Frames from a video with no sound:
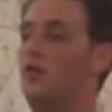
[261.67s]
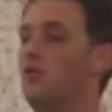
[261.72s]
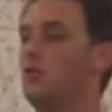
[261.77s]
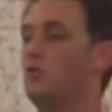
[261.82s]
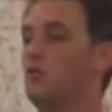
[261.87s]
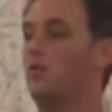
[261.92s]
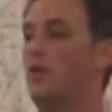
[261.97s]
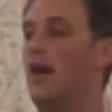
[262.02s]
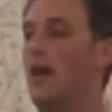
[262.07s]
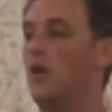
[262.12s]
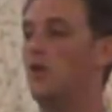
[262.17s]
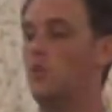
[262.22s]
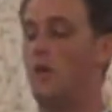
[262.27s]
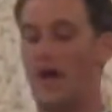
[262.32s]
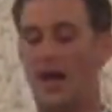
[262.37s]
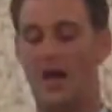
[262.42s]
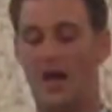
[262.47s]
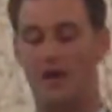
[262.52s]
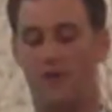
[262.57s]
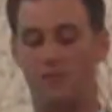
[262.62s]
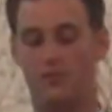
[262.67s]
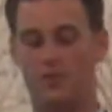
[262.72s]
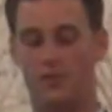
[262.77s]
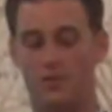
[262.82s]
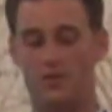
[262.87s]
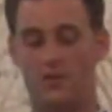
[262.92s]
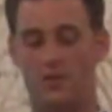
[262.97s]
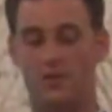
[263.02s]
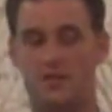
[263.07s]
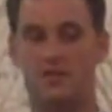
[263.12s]
So now you
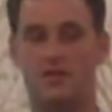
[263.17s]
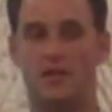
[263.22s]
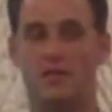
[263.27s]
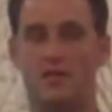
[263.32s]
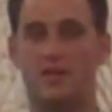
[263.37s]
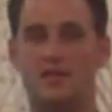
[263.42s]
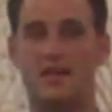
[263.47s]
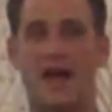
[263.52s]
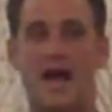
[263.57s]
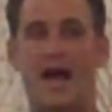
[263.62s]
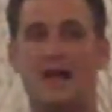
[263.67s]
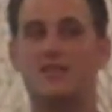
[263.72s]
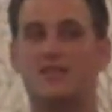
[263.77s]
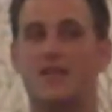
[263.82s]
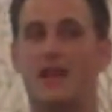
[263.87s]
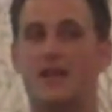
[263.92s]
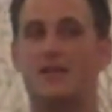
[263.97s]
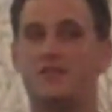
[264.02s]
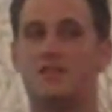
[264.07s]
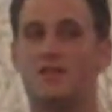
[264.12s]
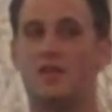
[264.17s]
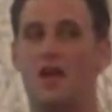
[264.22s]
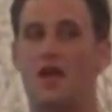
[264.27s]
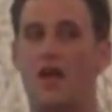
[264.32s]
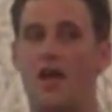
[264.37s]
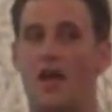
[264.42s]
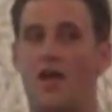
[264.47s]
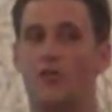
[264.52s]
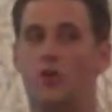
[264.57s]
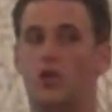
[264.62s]
have these
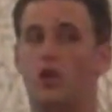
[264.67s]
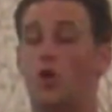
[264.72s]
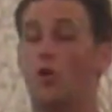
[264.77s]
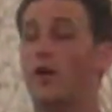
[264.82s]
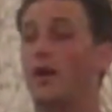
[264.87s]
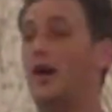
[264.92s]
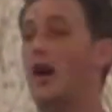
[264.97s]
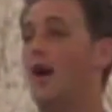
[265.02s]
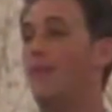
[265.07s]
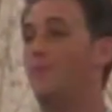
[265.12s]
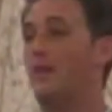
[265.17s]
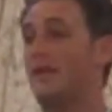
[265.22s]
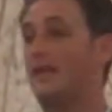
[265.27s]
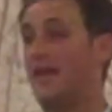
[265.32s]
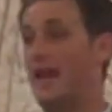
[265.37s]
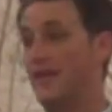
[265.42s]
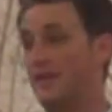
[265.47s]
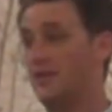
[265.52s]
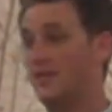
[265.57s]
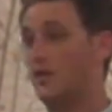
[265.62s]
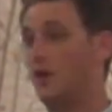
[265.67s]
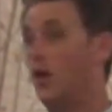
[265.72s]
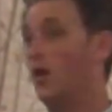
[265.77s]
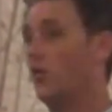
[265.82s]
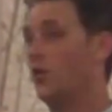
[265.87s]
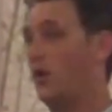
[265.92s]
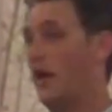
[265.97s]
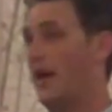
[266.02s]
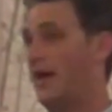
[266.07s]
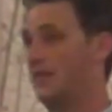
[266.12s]
assets, and they're going up against
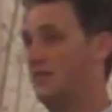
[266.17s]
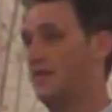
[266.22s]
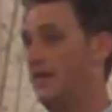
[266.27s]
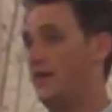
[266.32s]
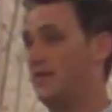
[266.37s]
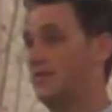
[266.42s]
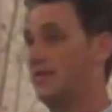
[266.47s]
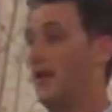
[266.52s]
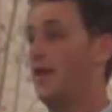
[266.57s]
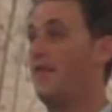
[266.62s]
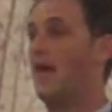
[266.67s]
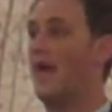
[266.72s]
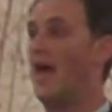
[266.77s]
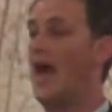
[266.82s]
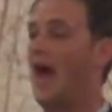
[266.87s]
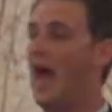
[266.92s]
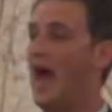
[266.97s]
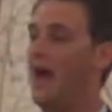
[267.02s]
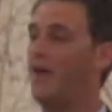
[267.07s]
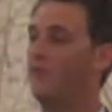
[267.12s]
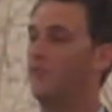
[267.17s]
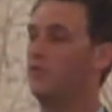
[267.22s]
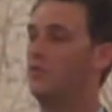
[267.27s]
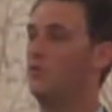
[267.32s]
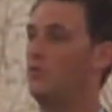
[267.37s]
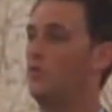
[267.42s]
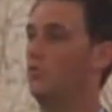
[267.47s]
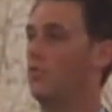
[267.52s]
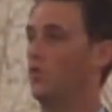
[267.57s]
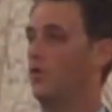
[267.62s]
other assets, and they have
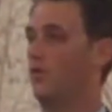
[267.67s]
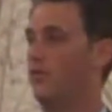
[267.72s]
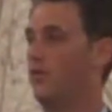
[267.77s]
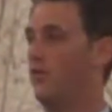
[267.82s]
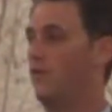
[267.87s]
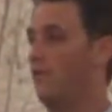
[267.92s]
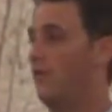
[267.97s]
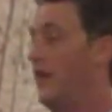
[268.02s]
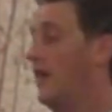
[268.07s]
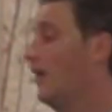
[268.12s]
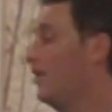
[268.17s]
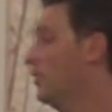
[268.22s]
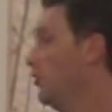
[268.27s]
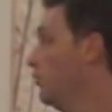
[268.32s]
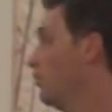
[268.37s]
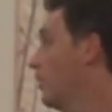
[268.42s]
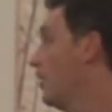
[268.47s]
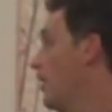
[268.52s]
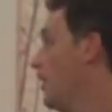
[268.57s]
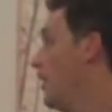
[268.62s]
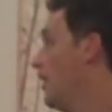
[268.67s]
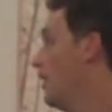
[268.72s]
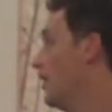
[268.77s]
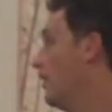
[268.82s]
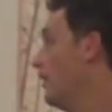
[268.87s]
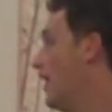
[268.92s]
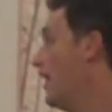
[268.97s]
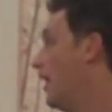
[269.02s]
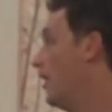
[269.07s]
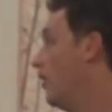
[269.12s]
to be worth their value.
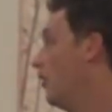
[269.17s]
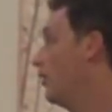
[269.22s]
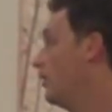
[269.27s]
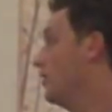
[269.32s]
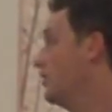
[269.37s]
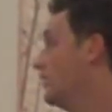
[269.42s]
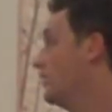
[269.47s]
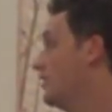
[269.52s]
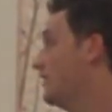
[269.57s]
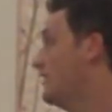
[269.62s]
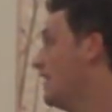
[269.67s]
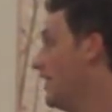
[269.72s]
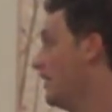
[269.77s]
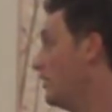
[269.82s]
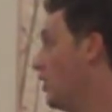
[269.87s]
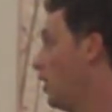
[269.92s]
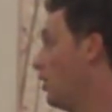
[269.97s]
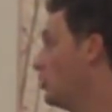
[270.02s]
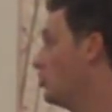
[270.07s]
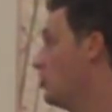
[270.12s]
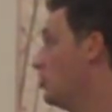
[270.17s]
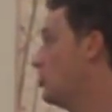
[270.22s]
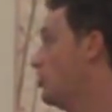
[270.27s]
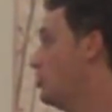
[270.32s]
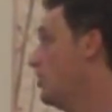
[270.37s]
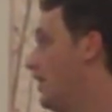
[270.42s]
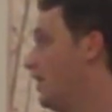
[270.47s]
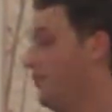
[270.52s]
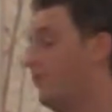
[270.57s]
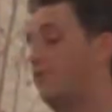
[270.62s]
Now, the technology
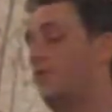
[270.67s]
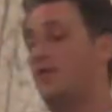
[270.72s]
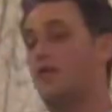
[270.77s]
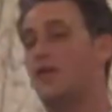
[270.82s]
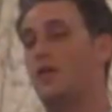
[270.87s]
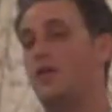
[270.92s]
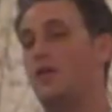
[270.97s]
shift